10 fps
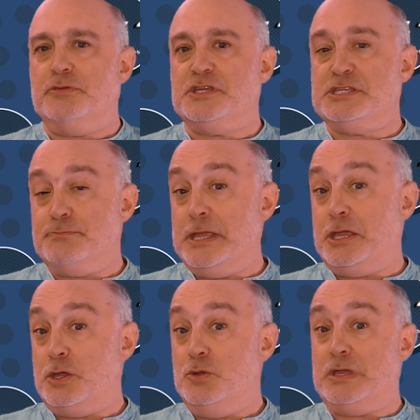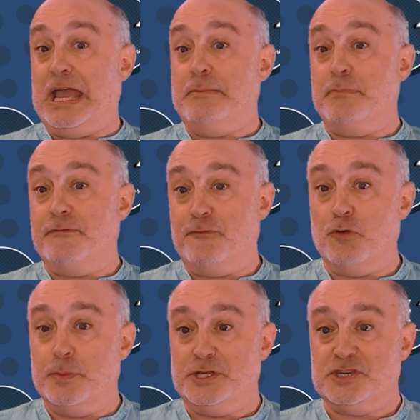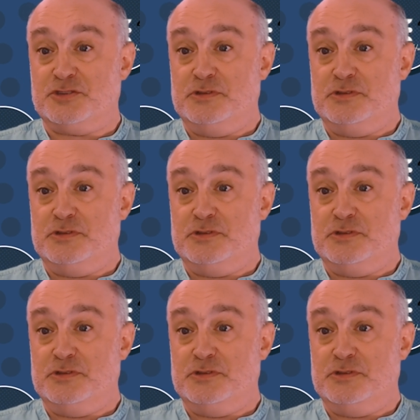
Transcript: the speaker who came before me just to